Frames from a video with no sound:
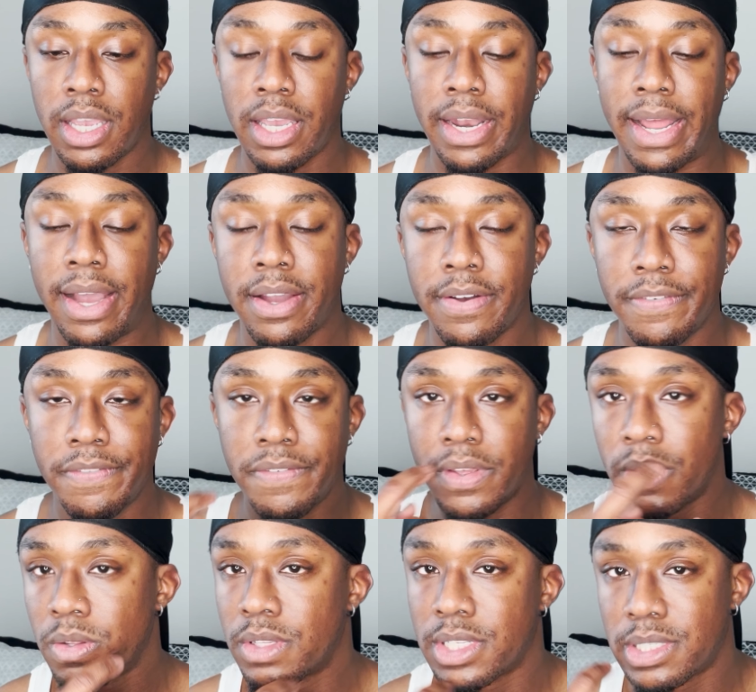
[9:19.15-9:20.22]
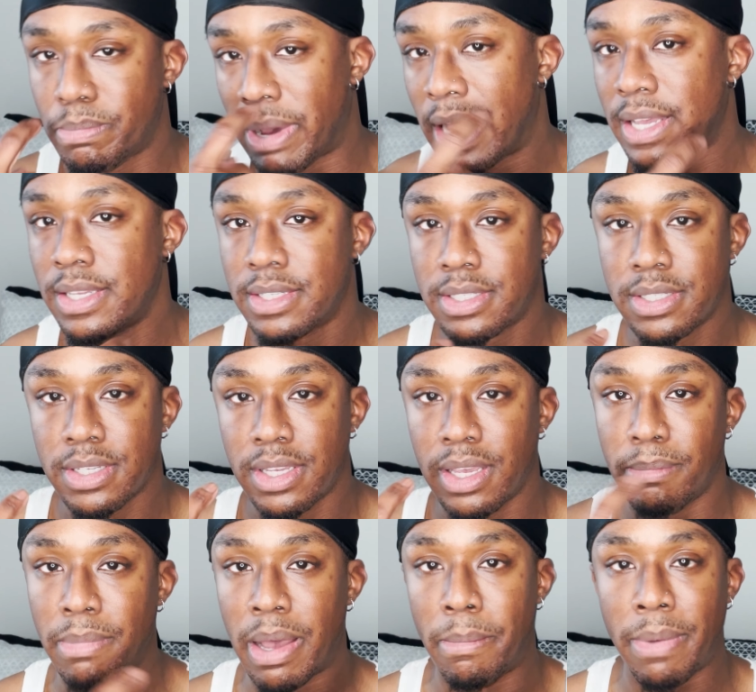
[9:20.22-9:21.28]
And I could feel the spice
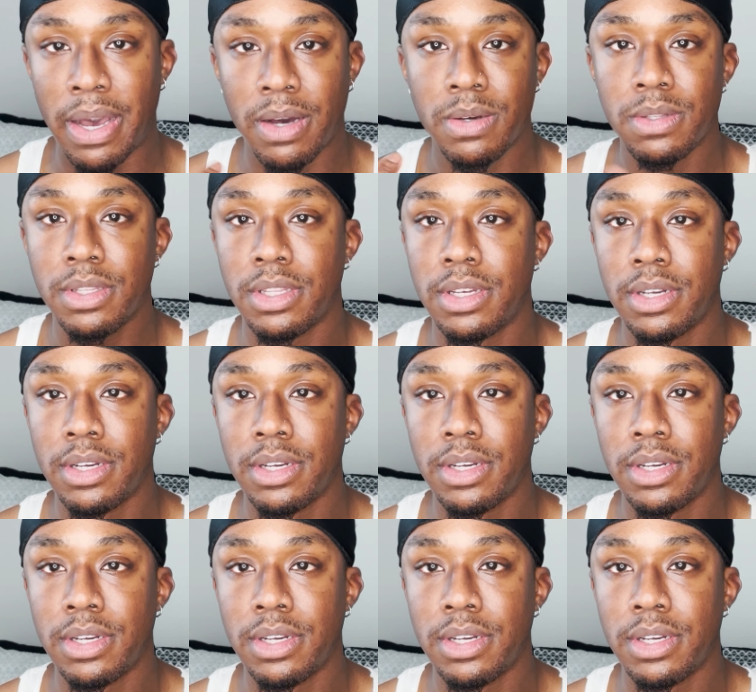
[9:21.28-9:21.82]
in my mouth,